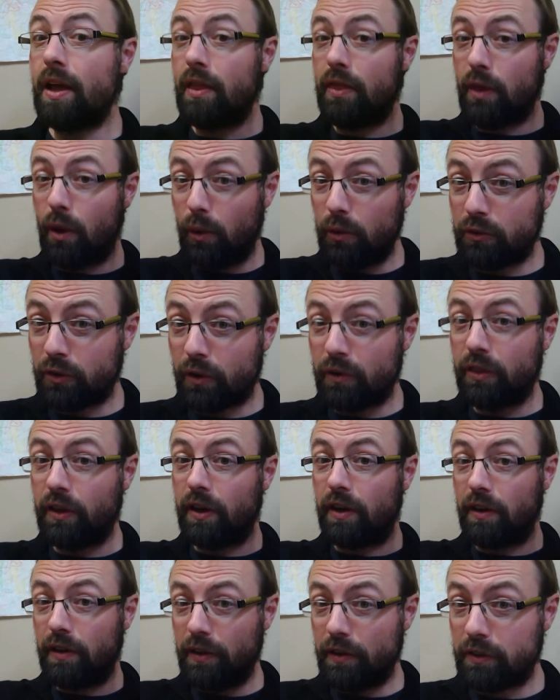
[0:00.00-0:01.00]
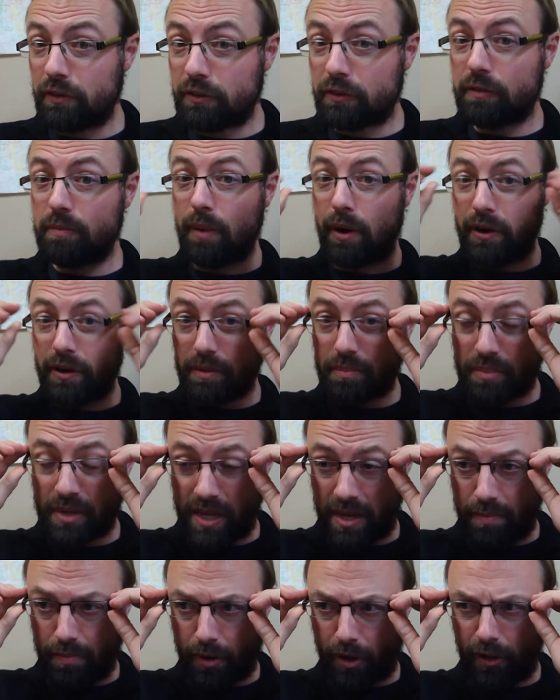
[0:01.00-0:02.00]
Those are the smart
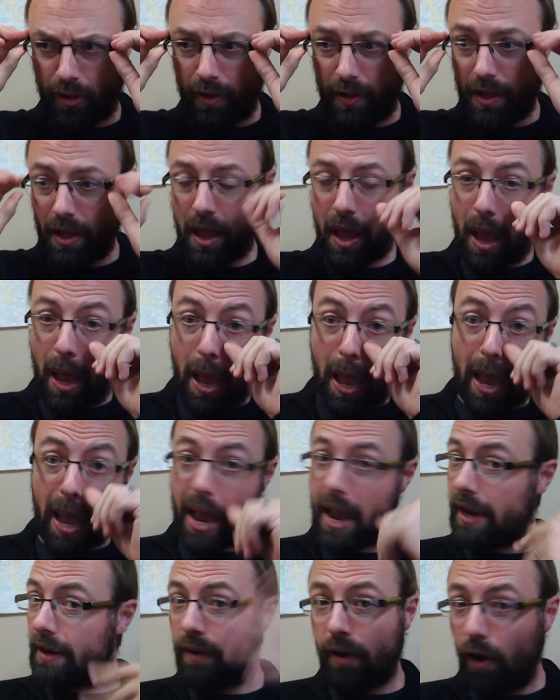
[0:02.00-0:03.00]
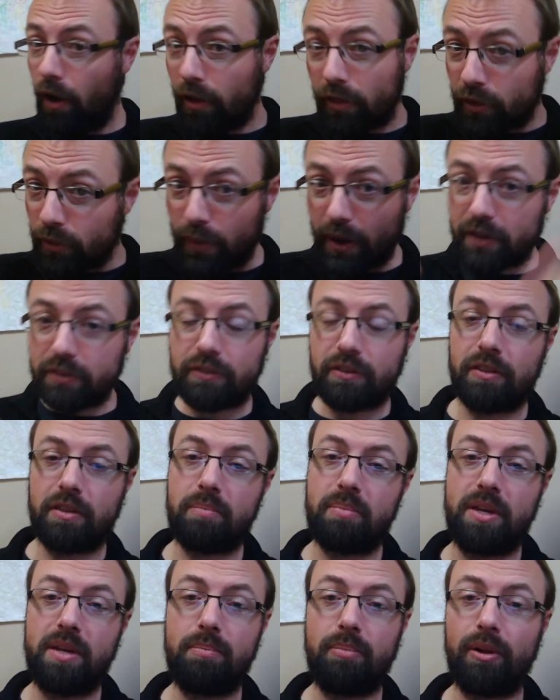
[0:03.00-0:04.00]
people, and all the rest of the
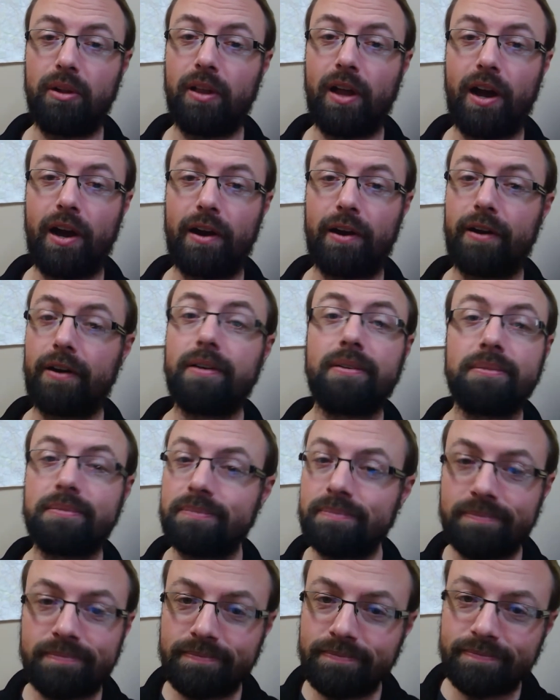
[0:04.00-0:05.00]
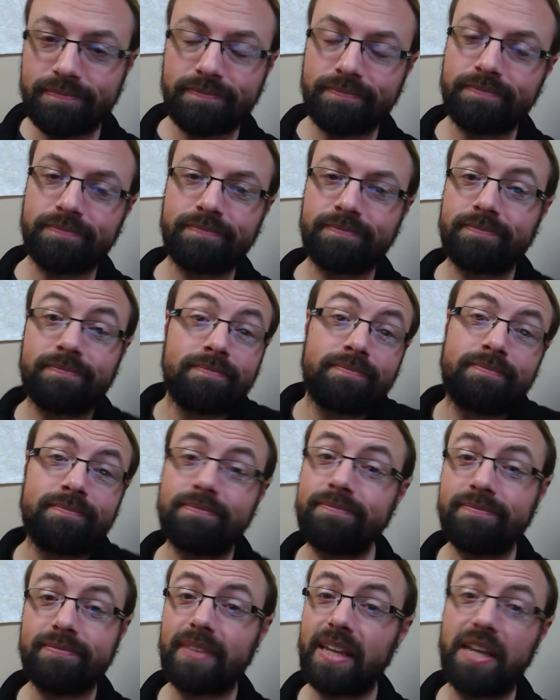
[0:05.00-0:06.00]
people are,
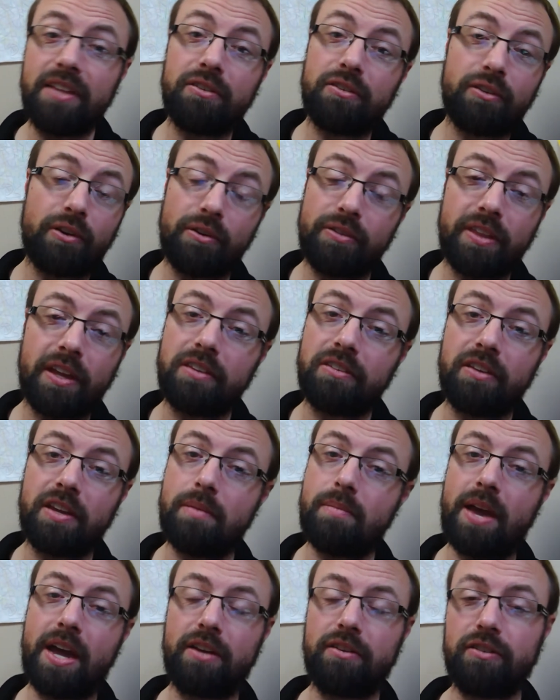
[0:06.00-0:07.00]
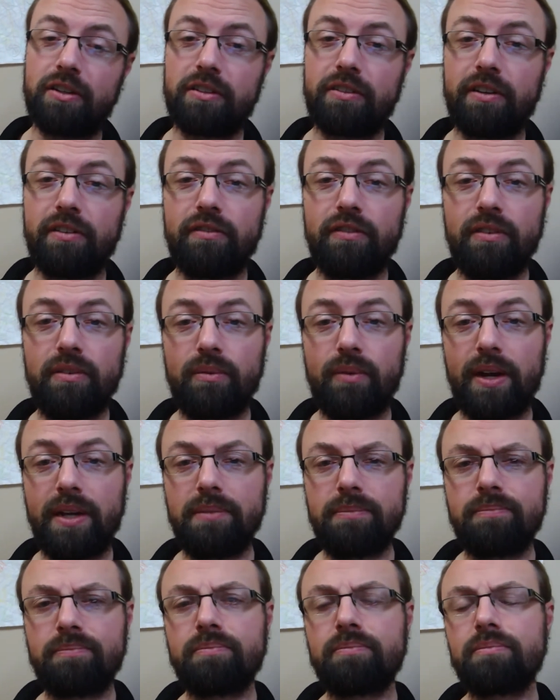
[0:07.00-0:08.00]
insert that same adjective, right?